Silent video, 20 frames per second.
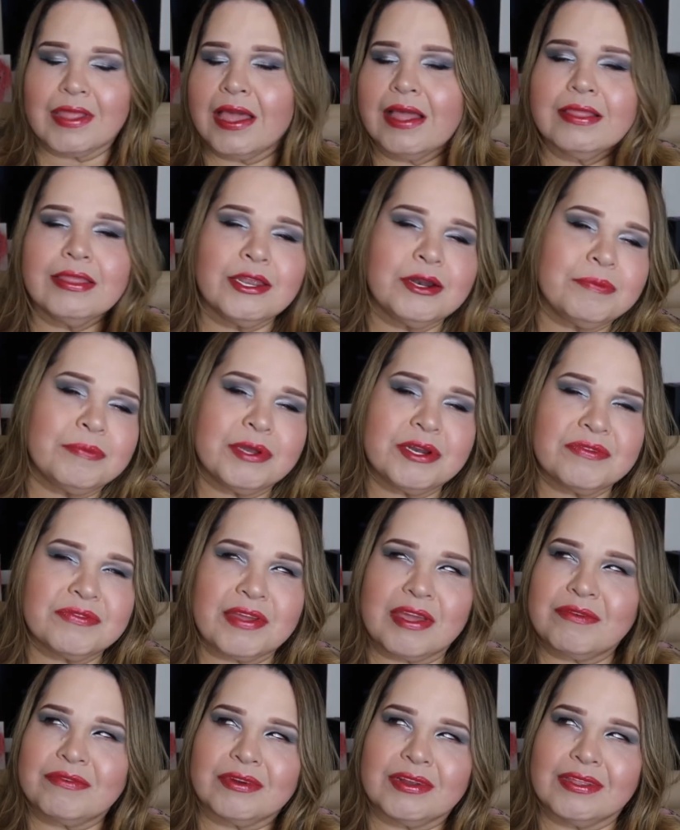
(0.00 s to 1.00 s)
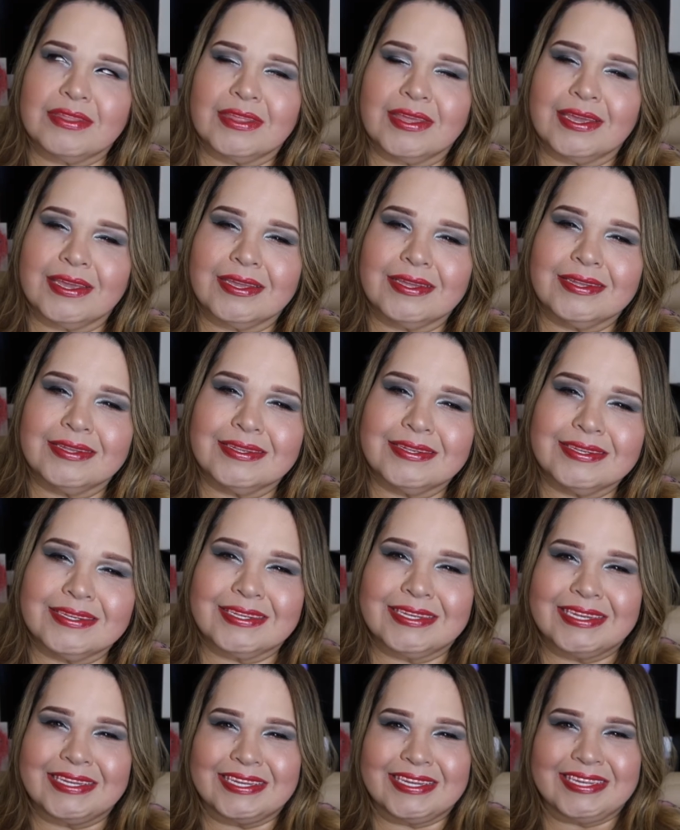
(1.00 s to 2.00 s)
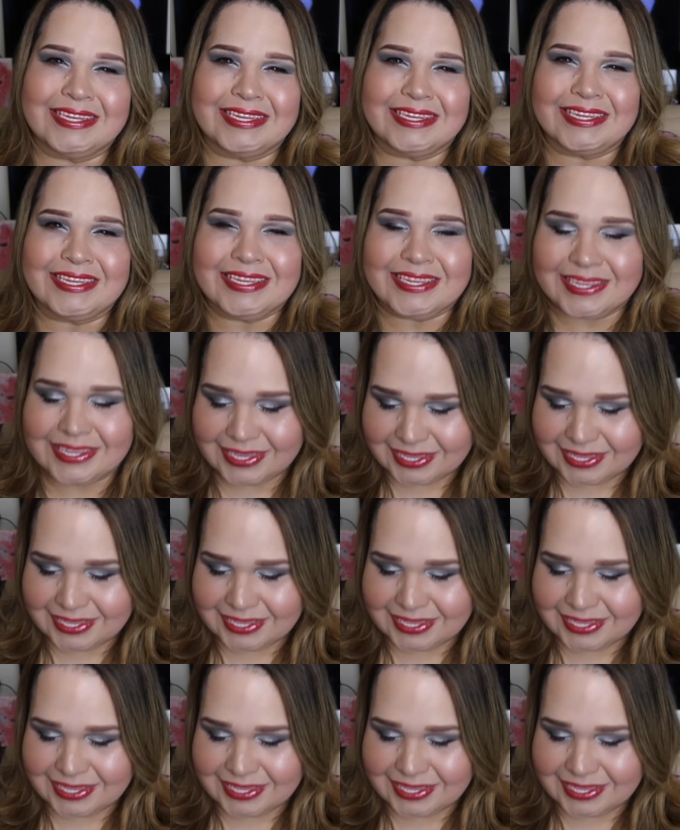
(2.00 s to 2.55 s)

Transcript: a little bit of everything. do